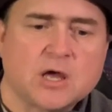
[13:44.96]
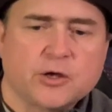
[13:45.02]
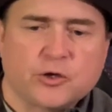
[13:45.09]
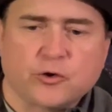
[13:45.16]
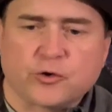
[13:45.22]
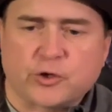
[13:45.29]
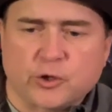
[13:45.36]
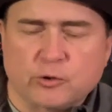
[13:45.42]

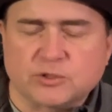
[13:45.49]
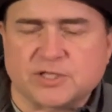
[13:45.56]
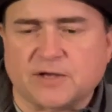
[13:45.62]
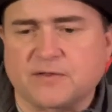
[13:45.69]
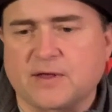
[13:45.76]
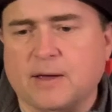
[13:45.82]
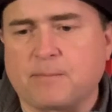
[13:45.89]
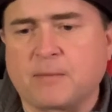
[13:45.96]
you're
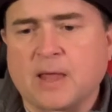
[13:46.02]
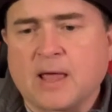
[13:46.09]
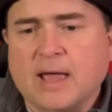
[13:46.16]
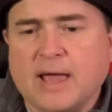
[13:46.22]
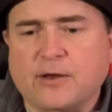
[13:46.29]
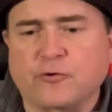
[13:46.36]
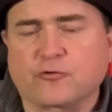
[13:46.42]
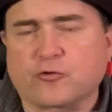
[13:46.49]
using them,
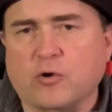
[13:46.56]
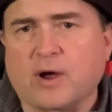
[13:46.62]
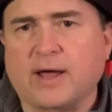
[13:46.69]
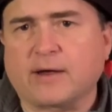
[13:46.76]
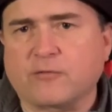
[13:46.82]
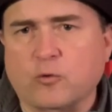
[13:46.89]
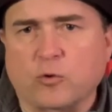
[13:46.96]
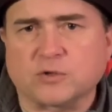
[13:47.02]
and you're
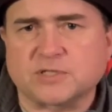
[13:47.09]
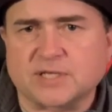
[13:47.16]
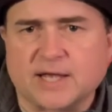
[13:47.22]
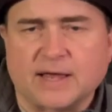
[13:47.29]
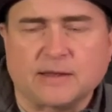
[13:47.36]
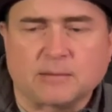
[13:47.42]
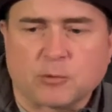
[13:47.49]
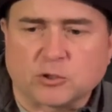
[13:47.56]
trying, of course, to
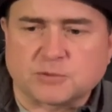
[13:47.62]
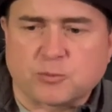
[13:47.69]
gain the most